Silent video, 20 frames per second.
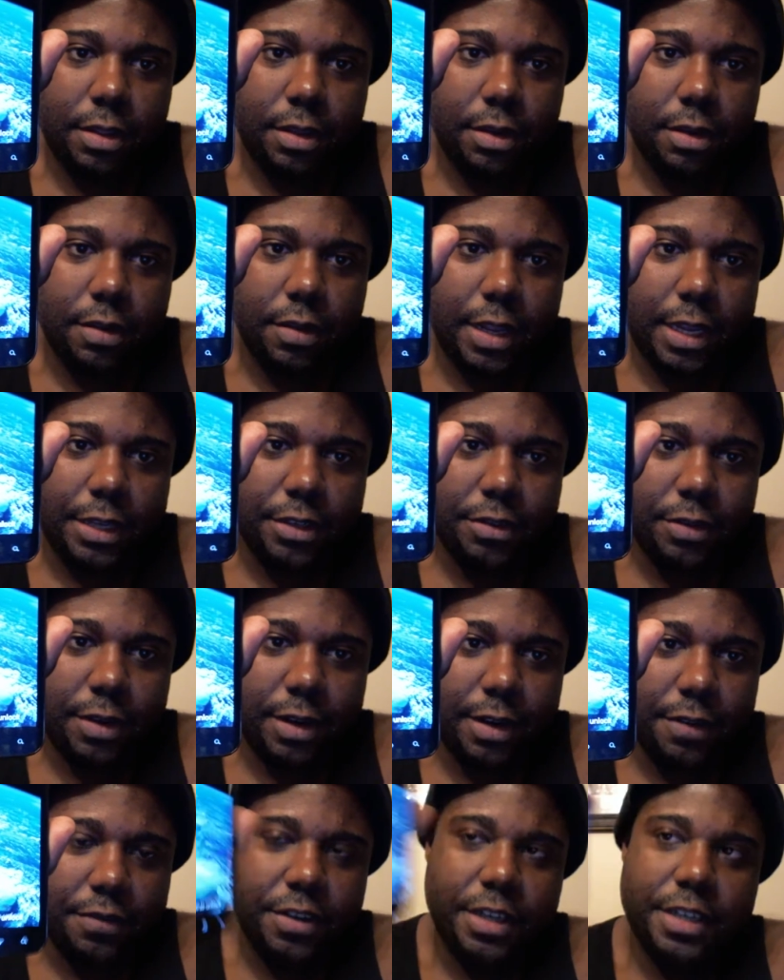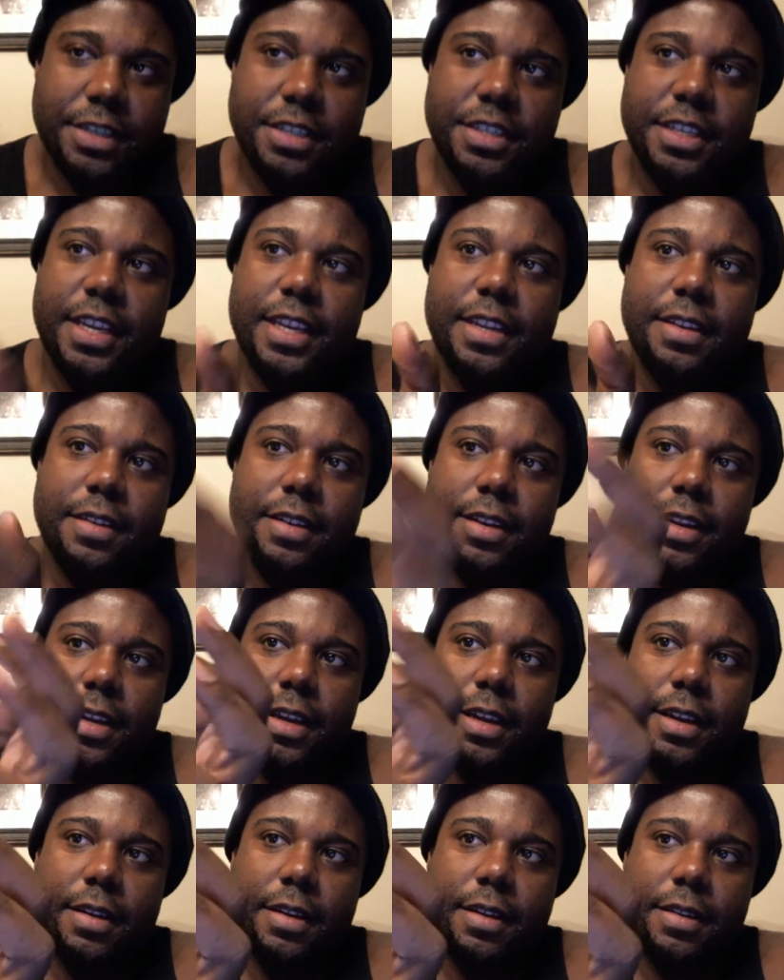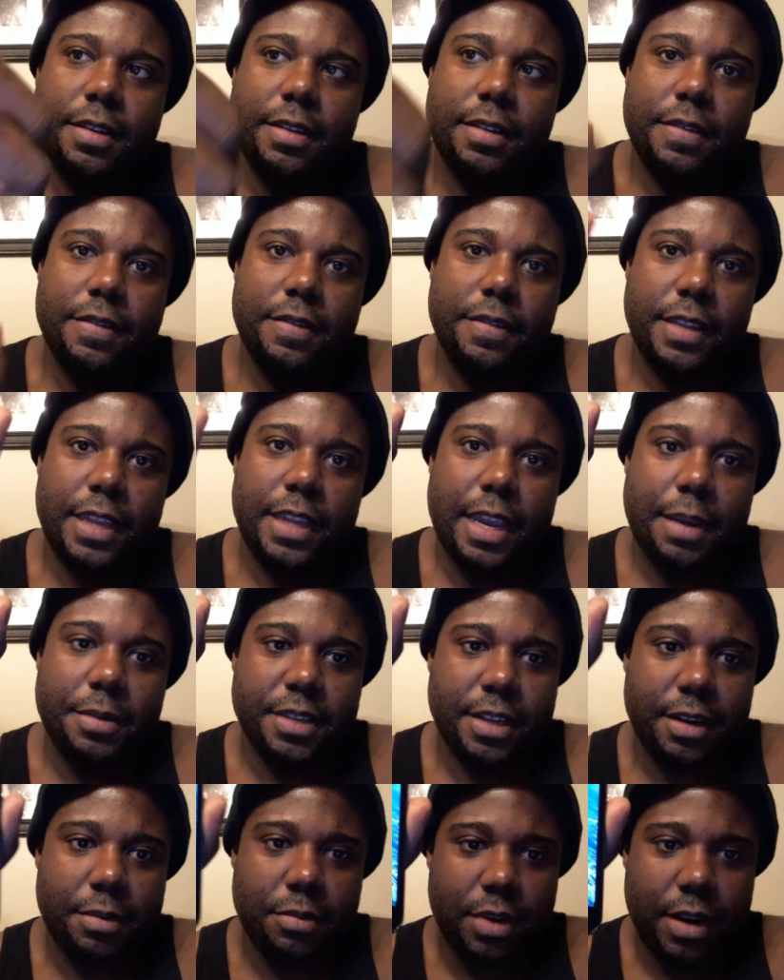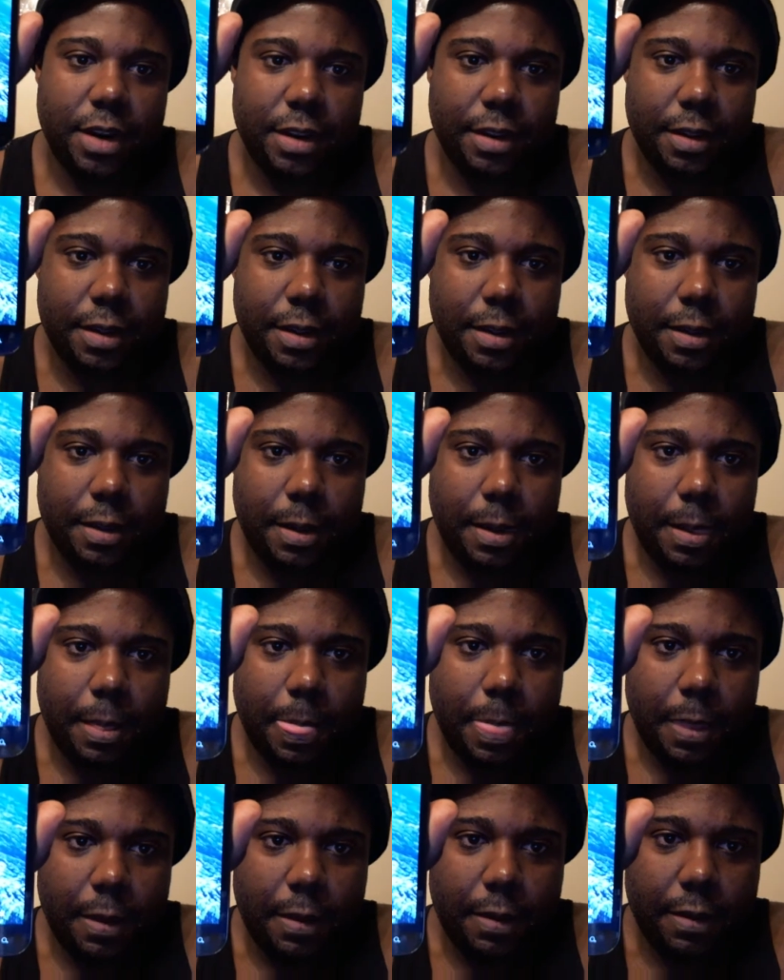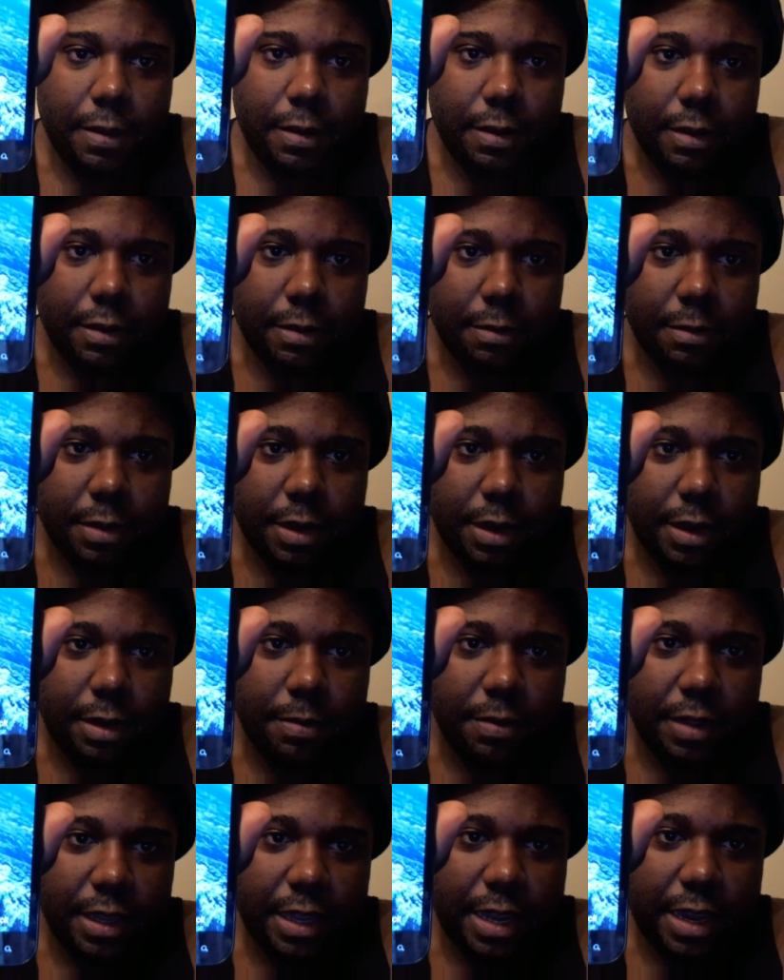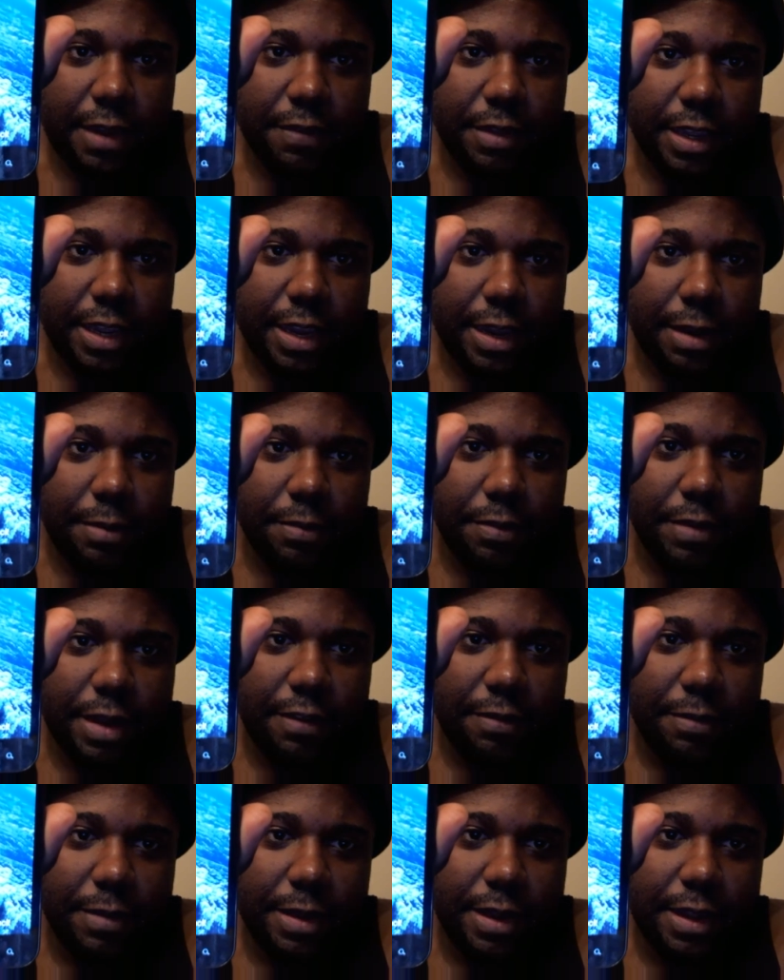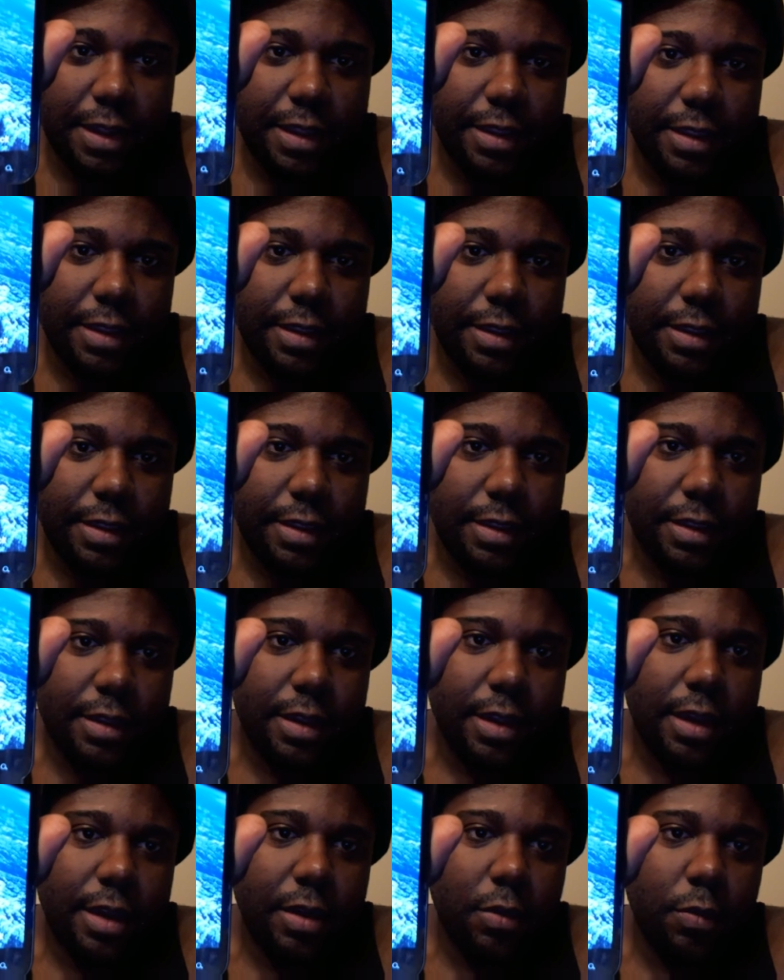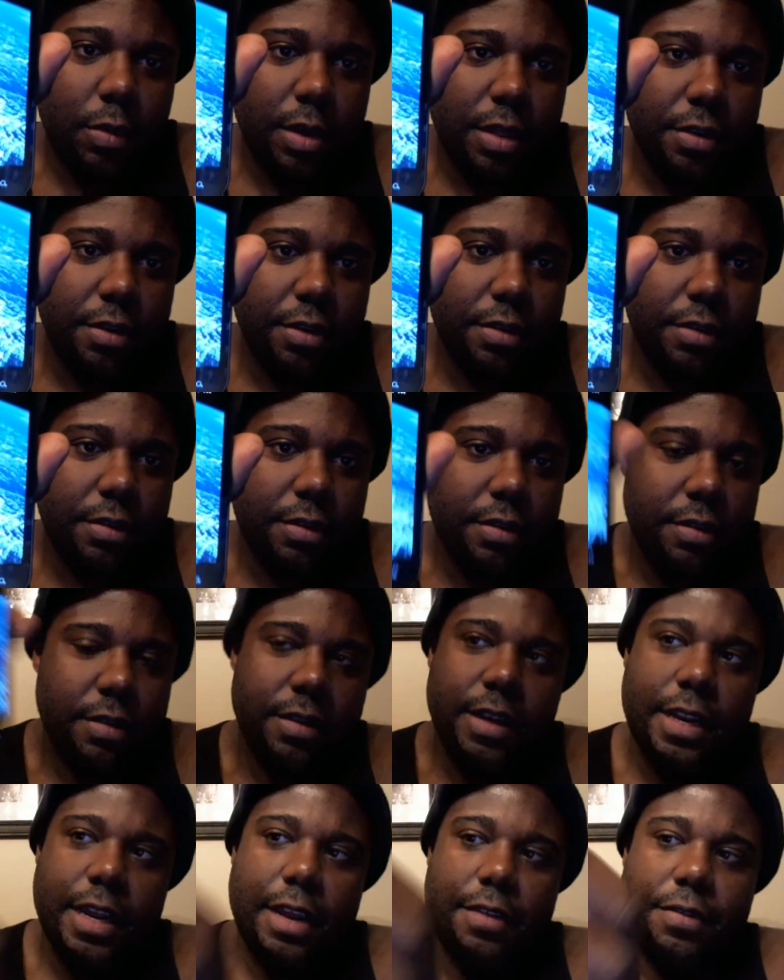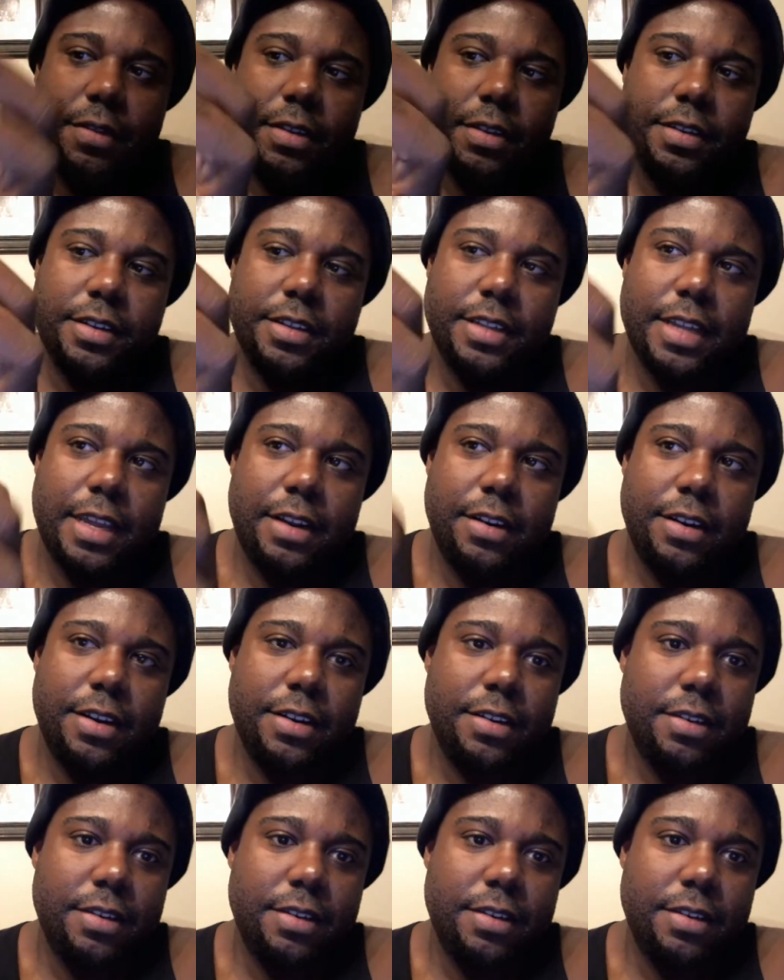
on the lock screen. as don't know if you can see it. Uh, the camera's kind of bright. But um, like I have the cam, I have my weather, and I have that on